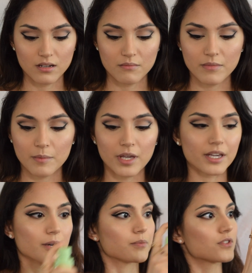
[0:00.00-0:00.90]
my
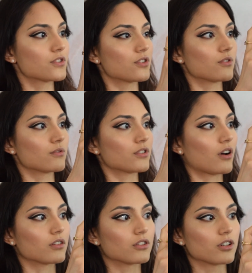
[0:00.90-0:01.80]
makeup to
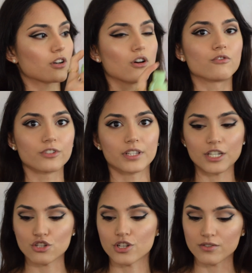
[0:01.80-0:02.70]
not look overly
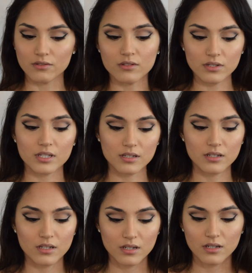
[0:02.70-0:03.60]
chiseled
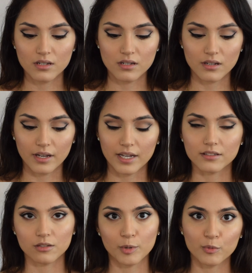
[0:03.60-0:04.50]
and a
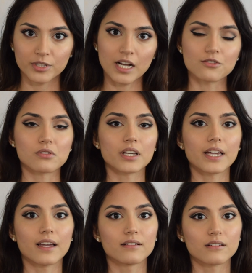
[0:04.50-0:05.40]
little bit more natural,
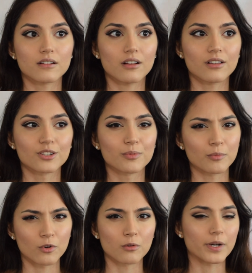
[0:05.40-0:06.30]
again, a little
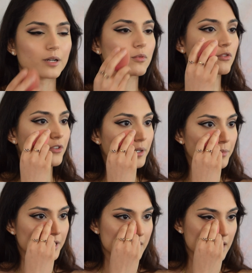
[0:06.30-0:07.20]
bit more wearable for in
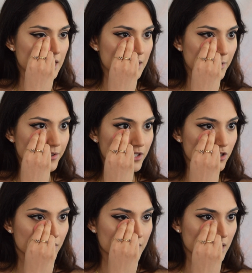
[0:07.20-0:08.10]
person as opposed to
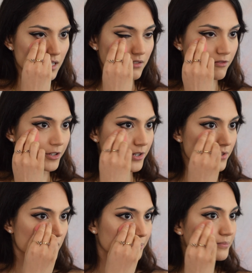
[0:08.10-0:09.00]
just in photos.